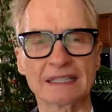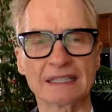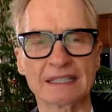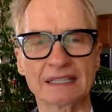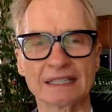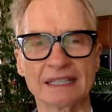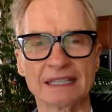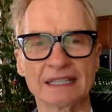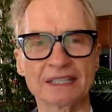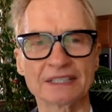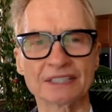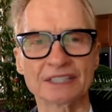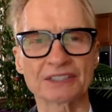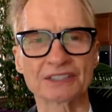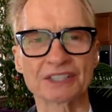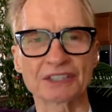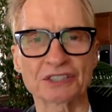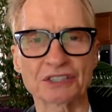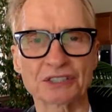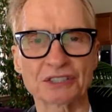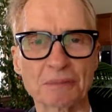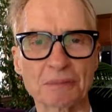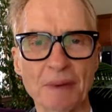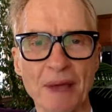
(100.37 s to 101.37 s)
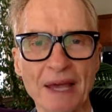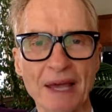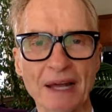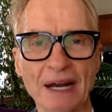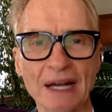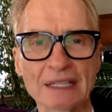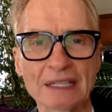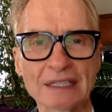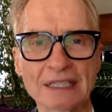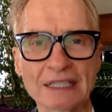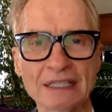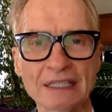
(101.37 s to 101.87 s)
He says this is a bad
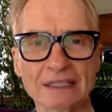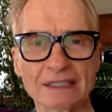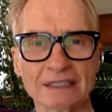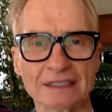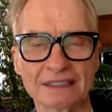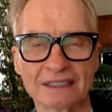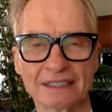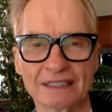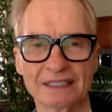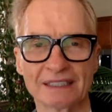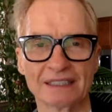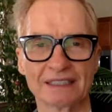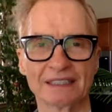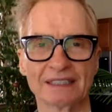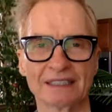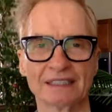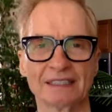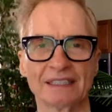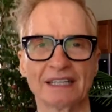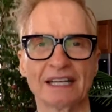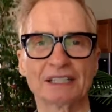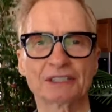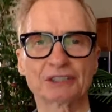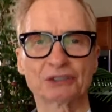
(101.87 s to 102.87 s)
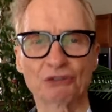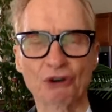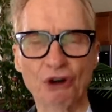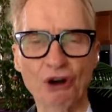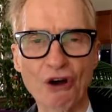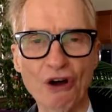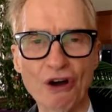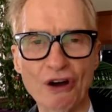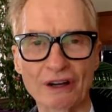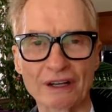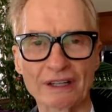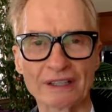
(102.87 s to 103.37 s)
idea. It's
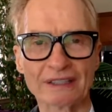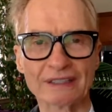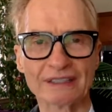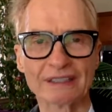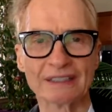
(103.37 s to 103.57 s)
wrong.